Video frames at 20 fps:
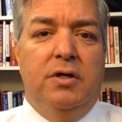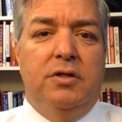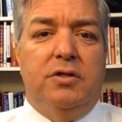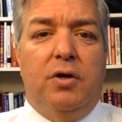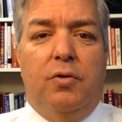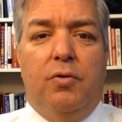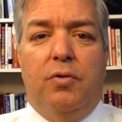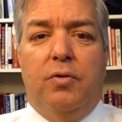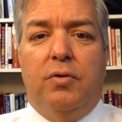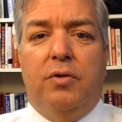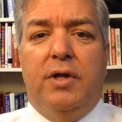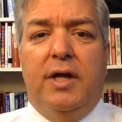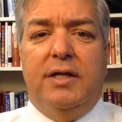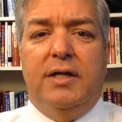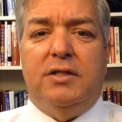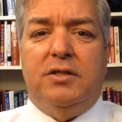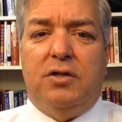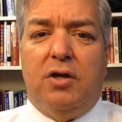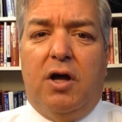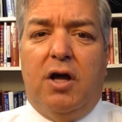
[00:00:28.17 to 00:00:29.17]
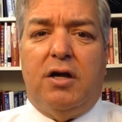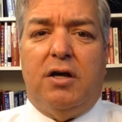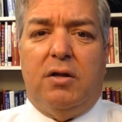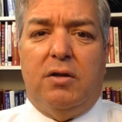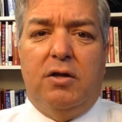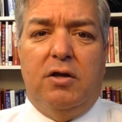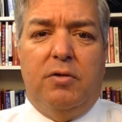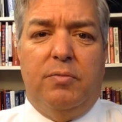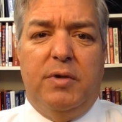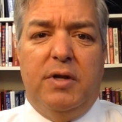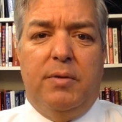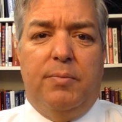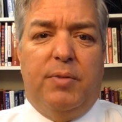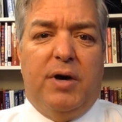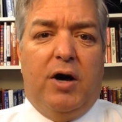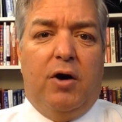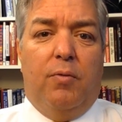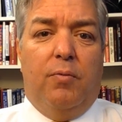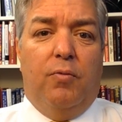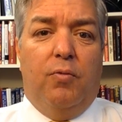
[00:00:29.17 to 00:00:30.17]
So let's talk a little bit
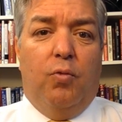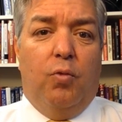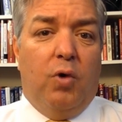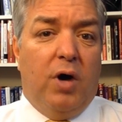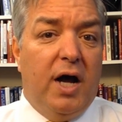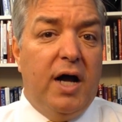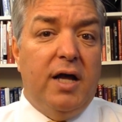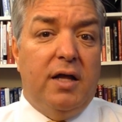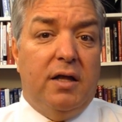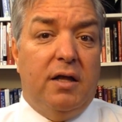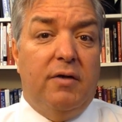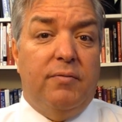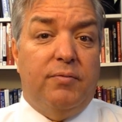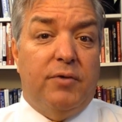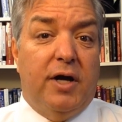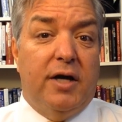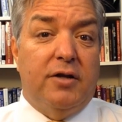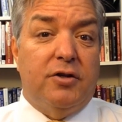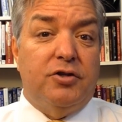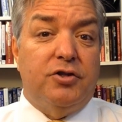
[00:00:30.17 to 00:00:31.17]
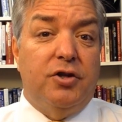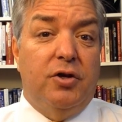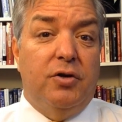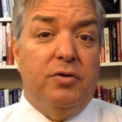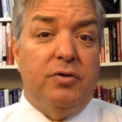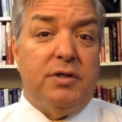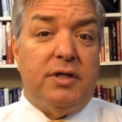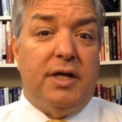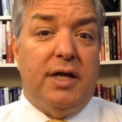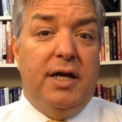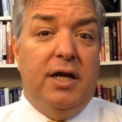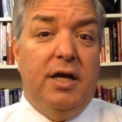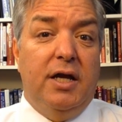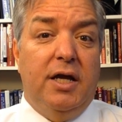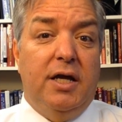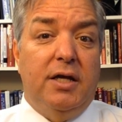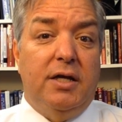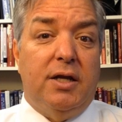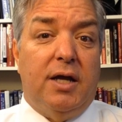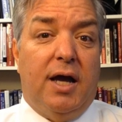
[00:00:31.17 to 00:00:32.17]
about why I love bridal shows
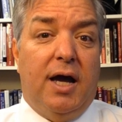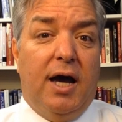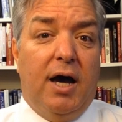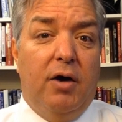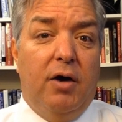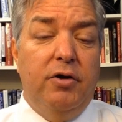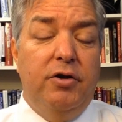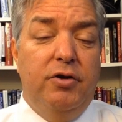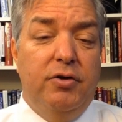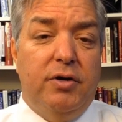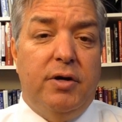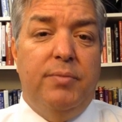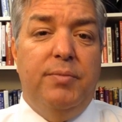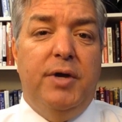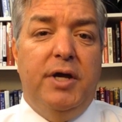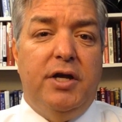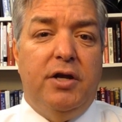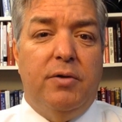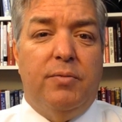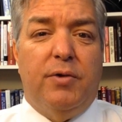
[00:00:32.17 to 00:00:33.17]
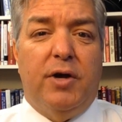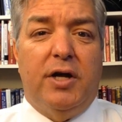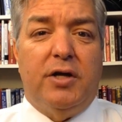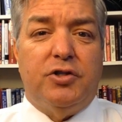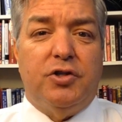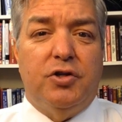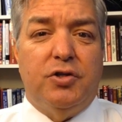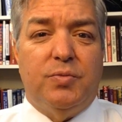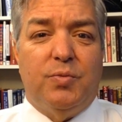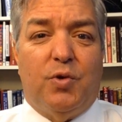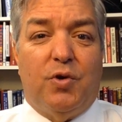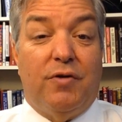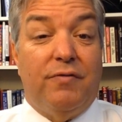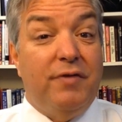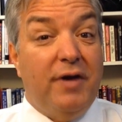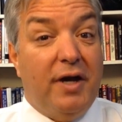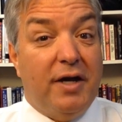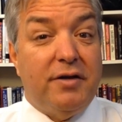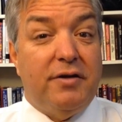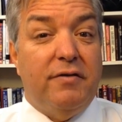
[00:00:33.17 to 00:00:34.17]
and how you can make your bridal shows more
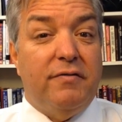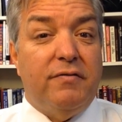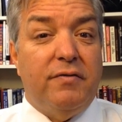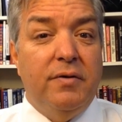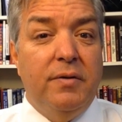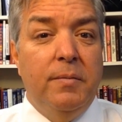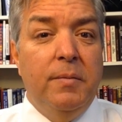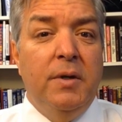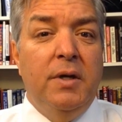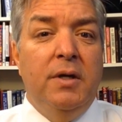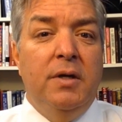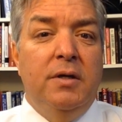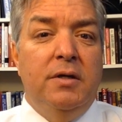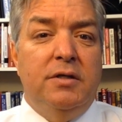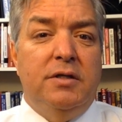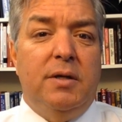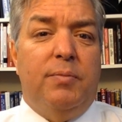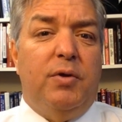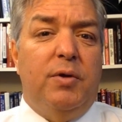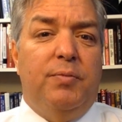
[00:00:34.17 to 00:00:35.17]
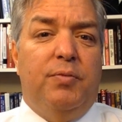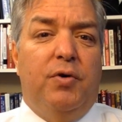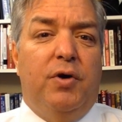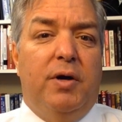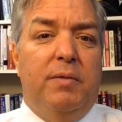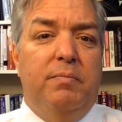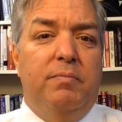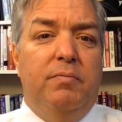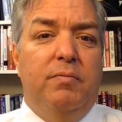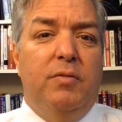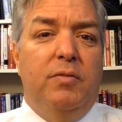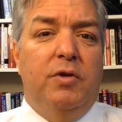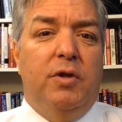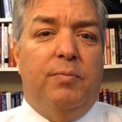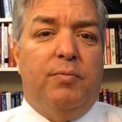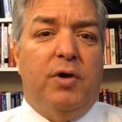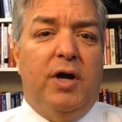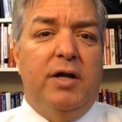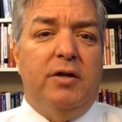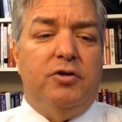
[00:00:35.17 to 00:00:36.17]
effective. Simply put, the
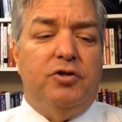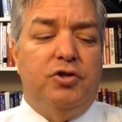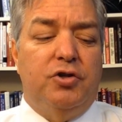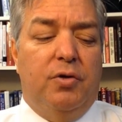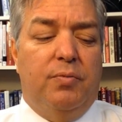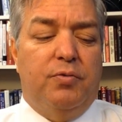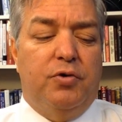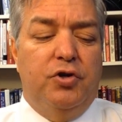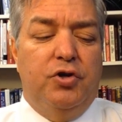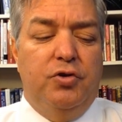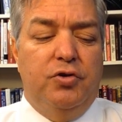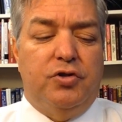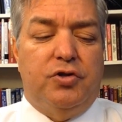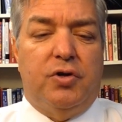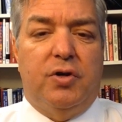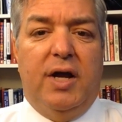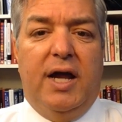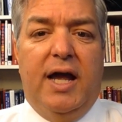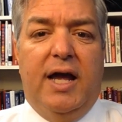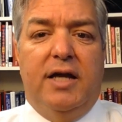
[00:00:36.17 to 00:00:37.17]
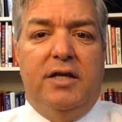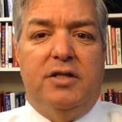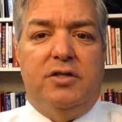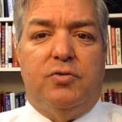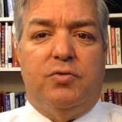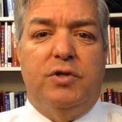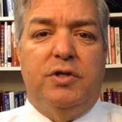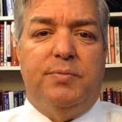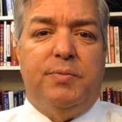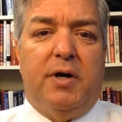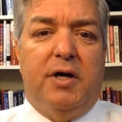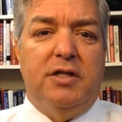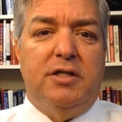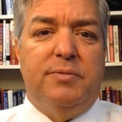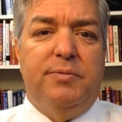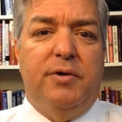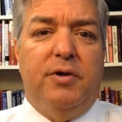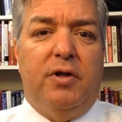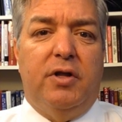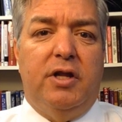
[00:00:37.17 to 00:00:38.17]
bridal show producer has a
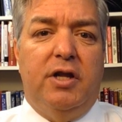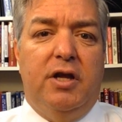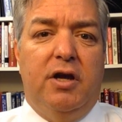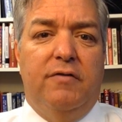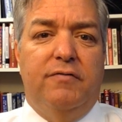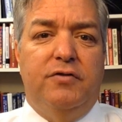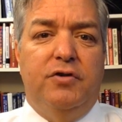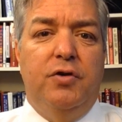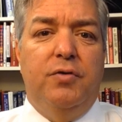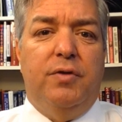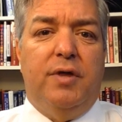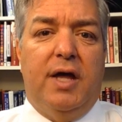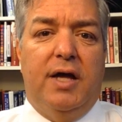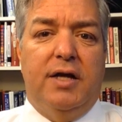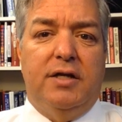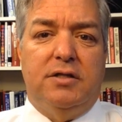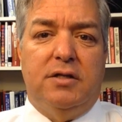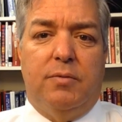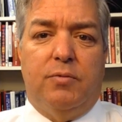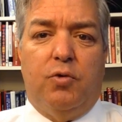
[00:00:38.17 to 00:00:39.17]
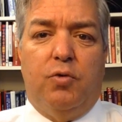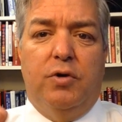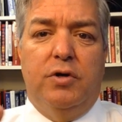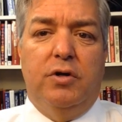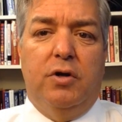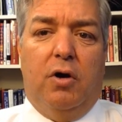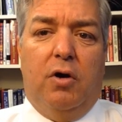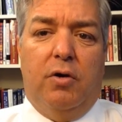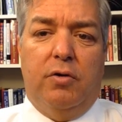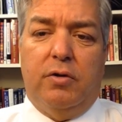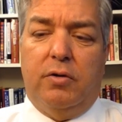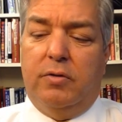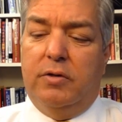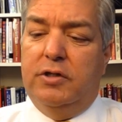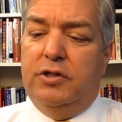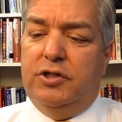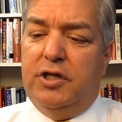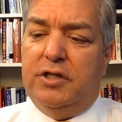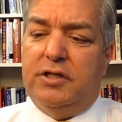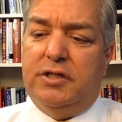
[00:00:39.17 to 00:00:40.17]
responsibility of two things. Number one, all the
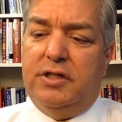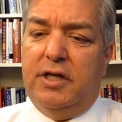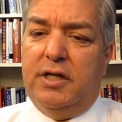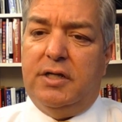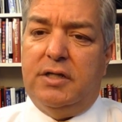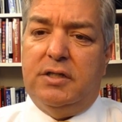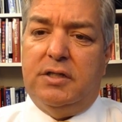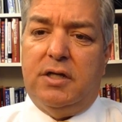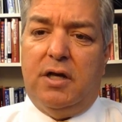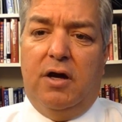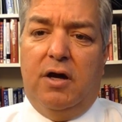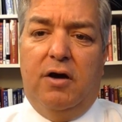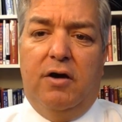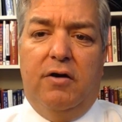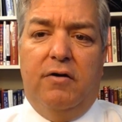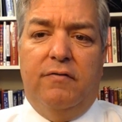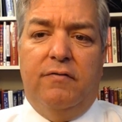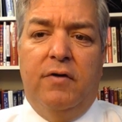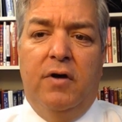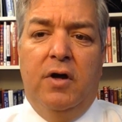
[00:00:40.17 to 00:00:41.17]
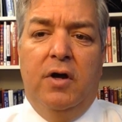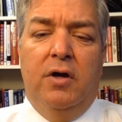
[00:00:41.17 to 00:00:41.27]
logistics of